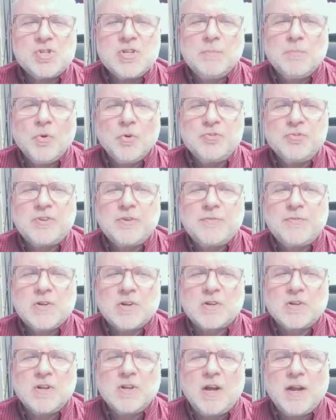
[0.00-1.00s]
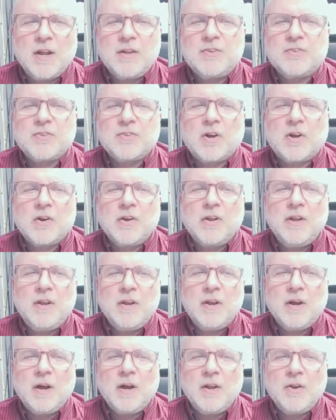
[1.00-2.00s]
Most of your clients are in
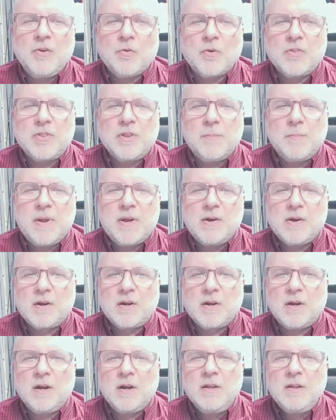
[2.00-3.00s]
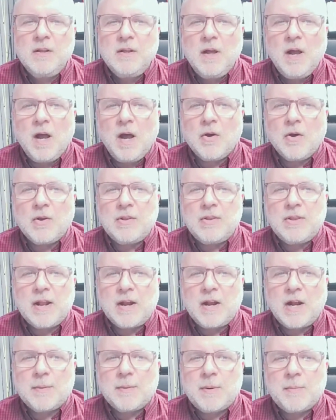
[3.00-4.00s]
North America. How did
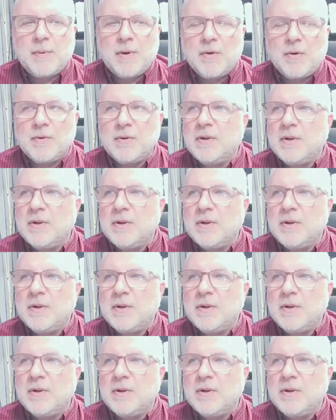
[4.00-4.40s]
that come about?